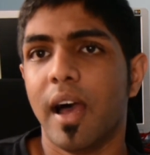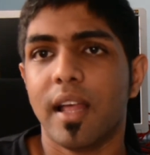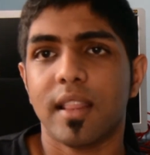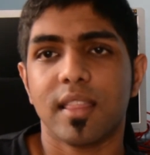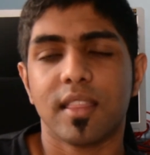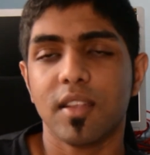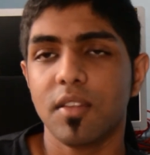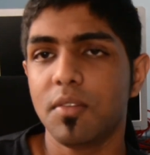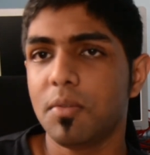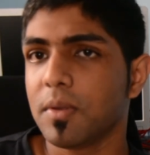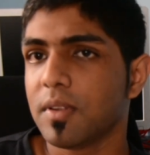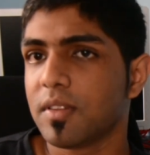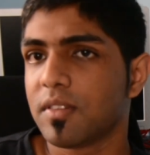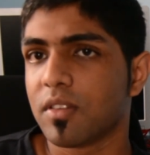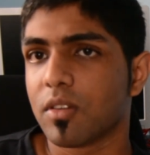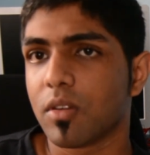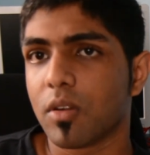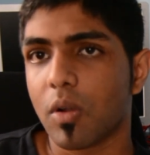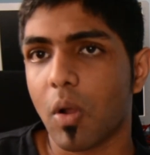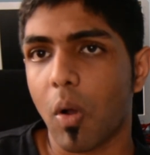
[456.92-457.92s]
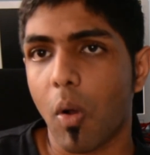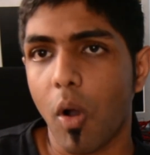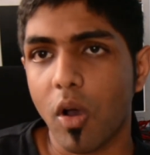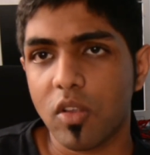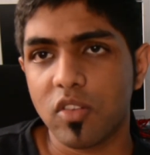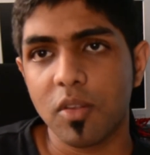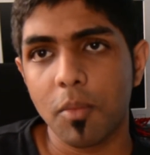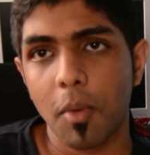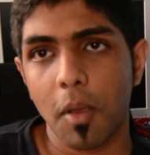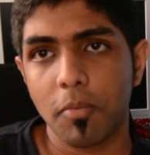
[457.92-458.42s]
This was an
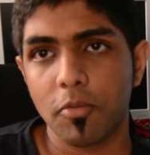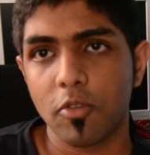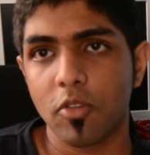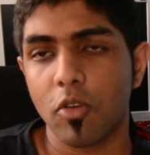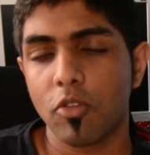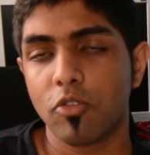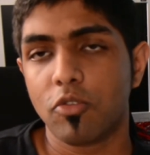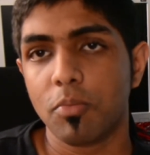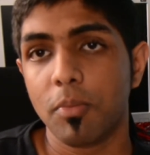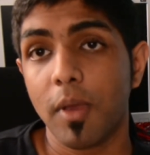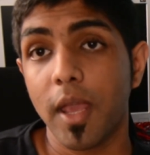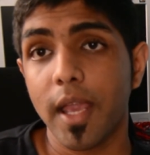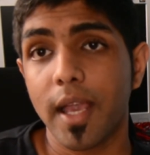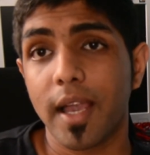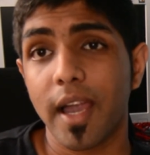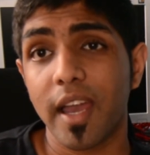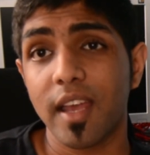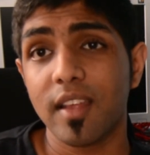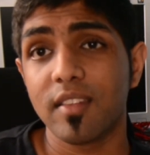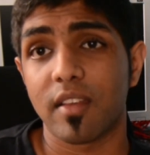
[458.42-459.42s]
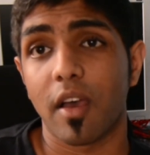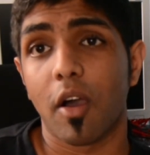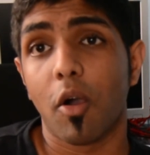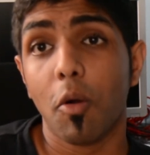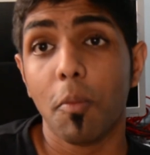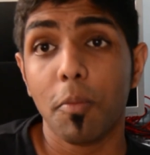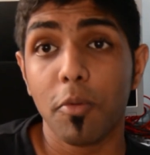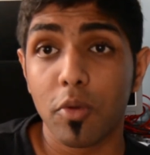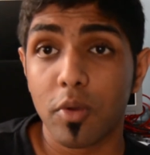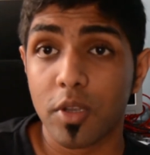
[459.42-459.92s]
awesome episode to make, guys. I
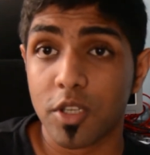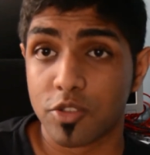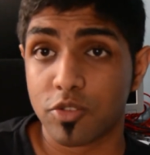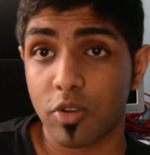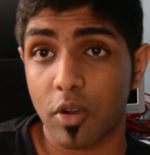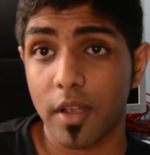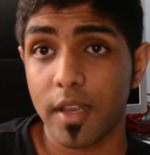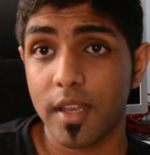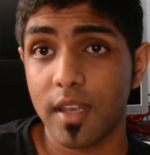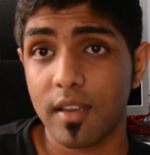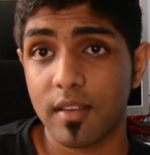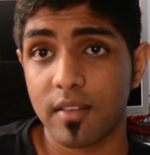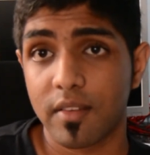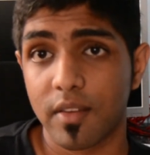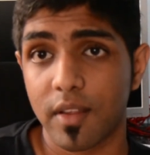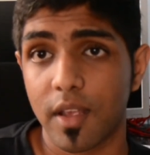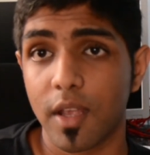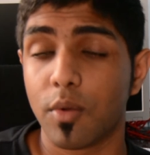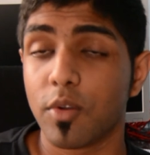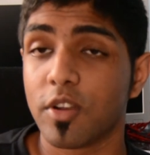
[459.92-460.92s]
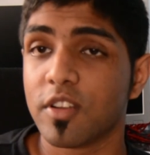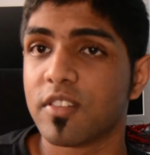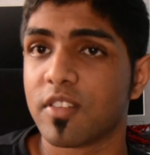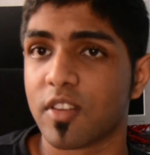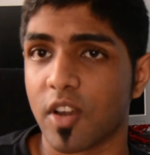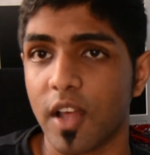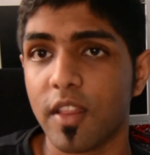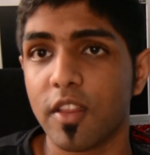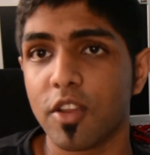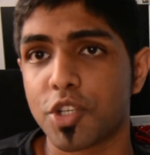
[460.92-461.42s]
hope you enjoyed it. It was
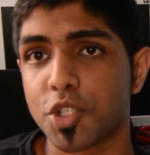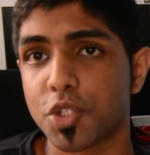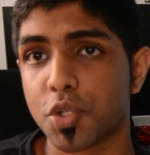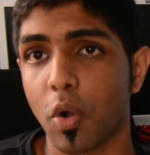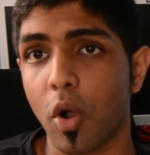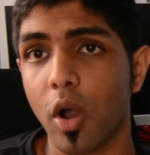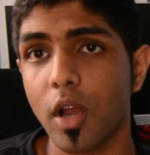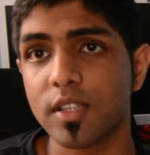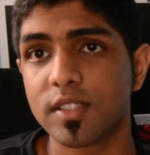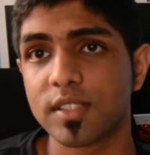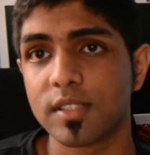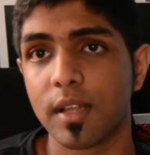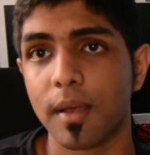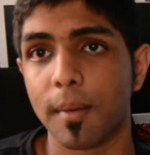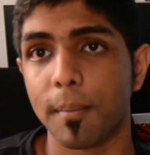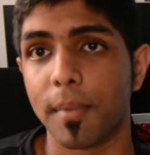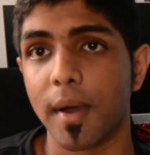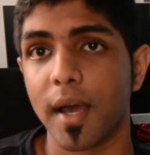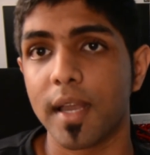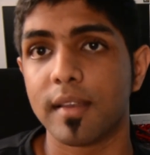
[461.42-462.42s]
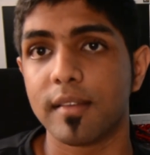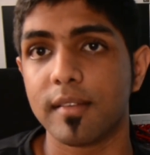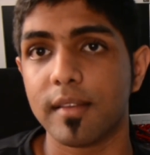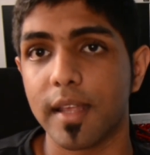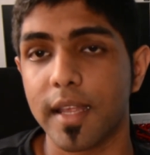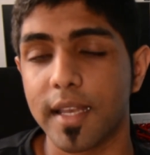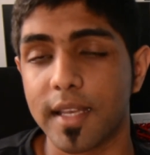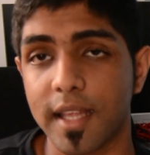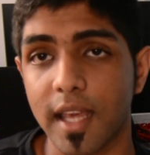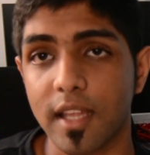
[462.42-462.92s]
rather short, but
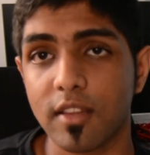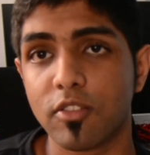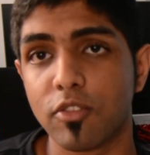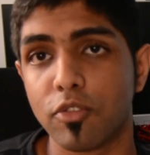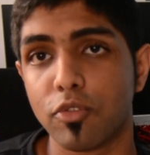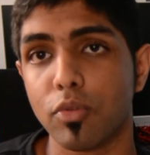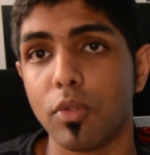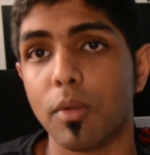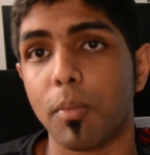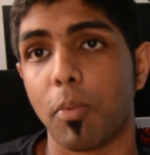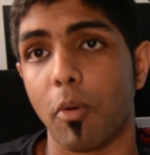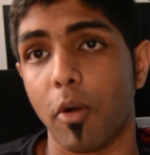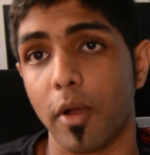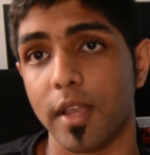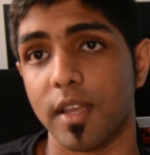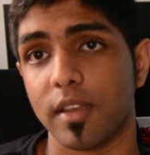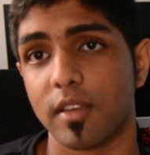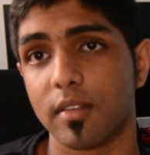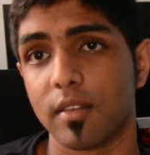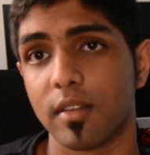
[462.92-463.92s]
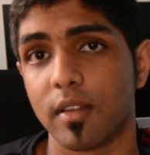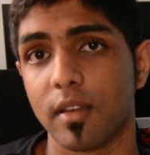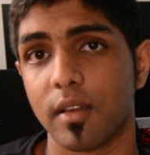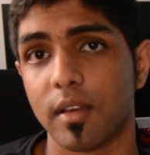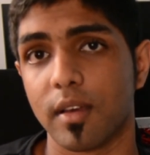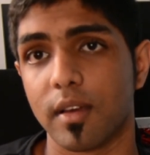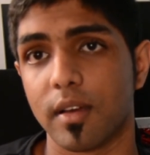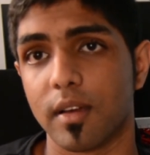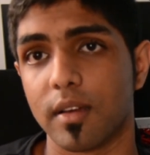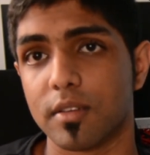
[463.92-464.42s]
it gets to the point.
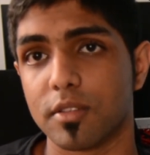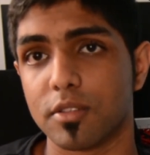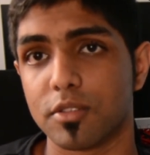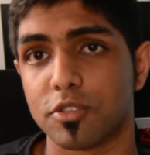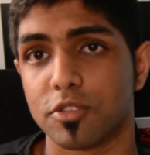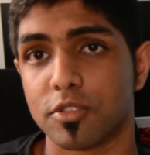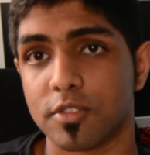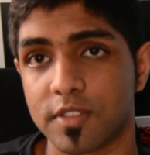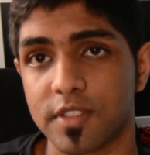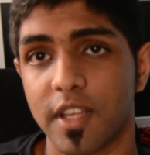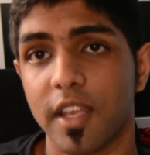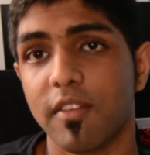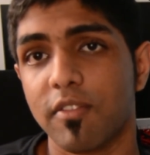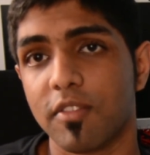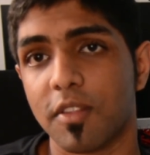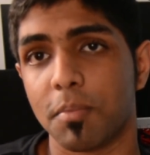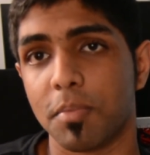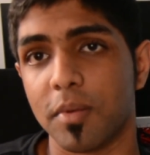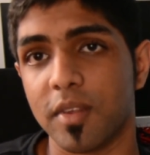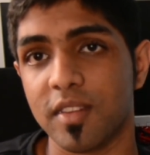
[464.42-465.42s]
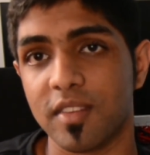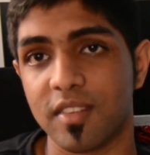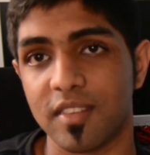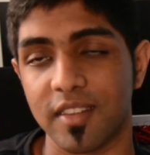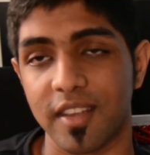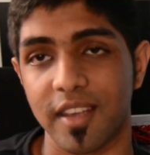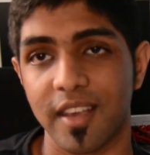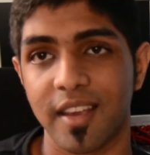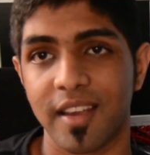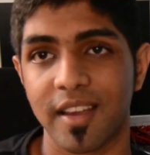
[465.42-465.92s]
To save the
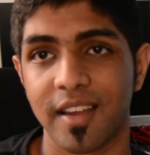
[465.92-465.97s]
PC.